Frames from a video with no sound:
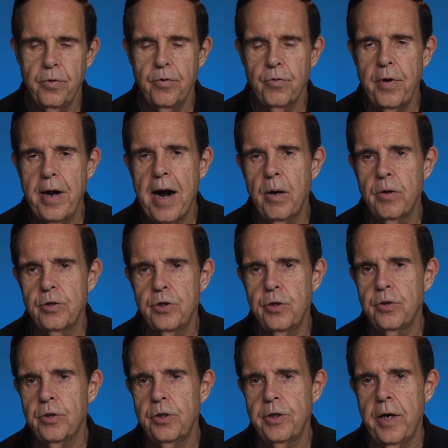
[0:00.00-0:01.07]
3 hours
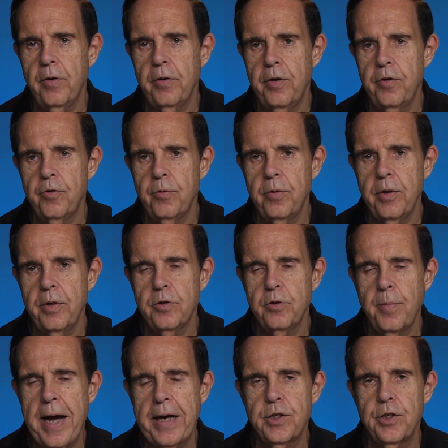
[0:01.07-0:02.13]
usually generally is the
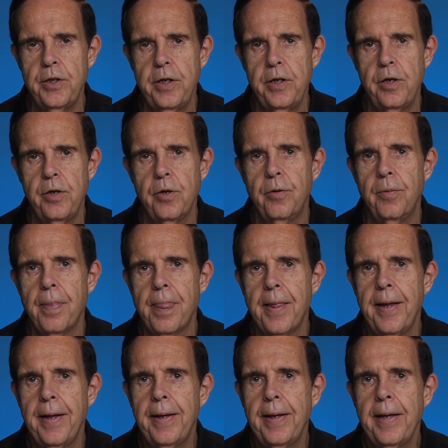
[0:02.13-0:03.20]
max you need to do.
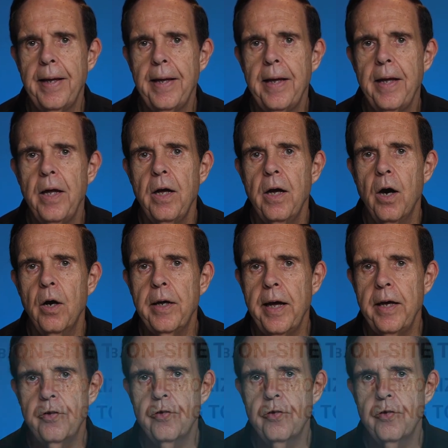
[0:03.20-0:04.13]
Okay,